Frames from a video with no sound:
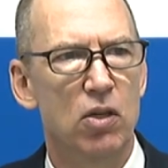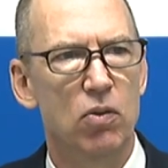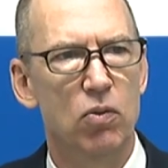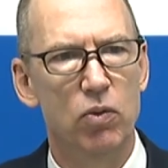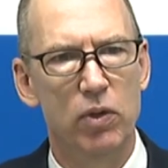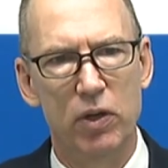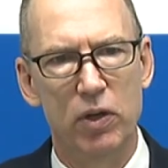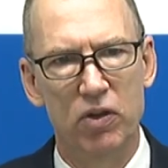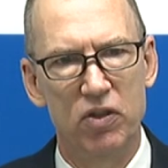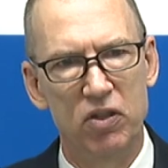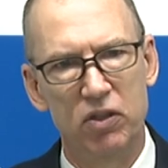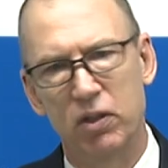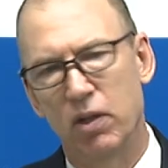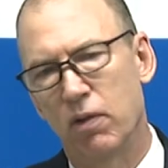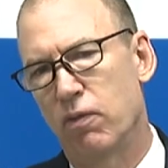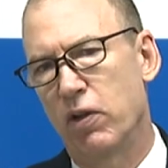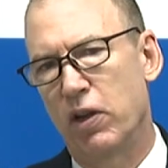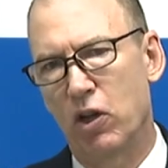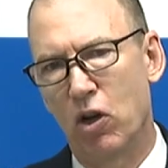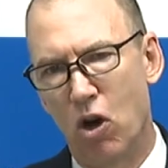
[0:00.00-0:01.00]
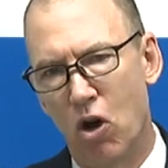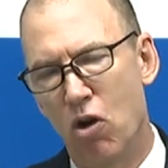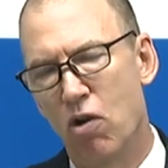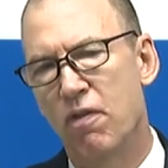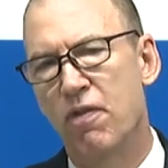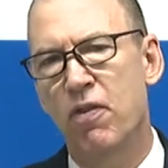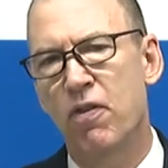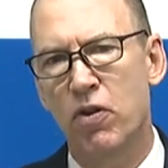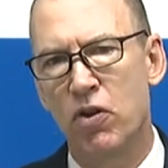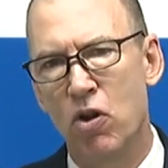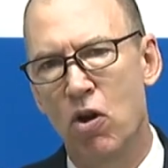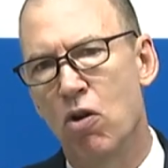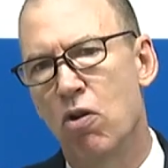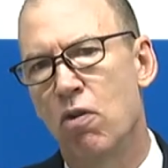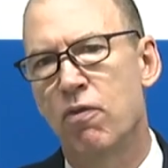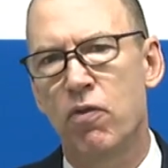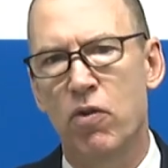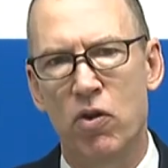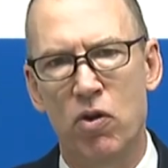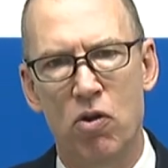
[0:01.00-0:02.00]
we are delivering over and
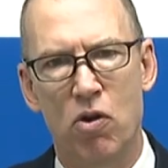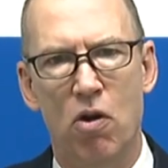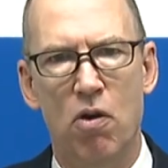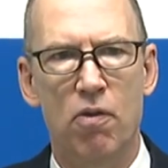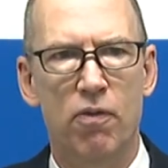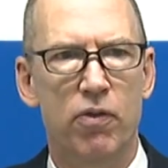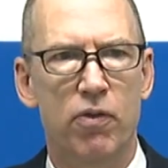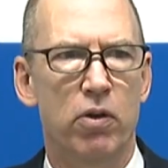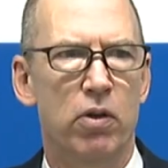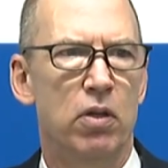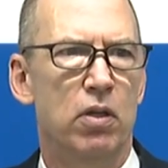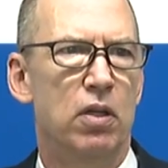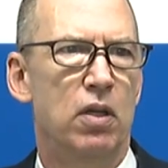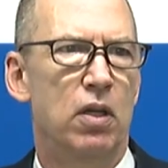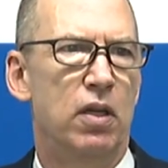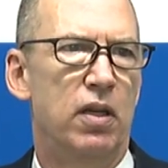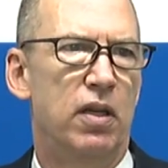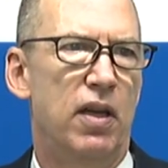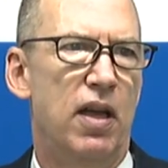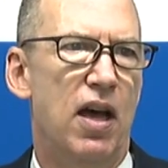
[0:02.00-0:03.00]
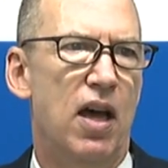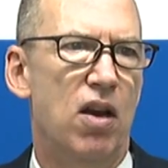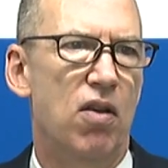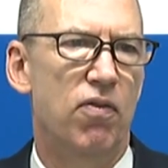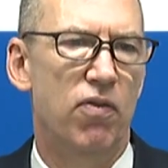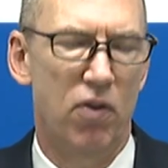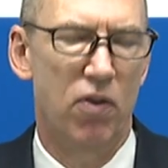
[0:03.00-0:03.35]
over and over out of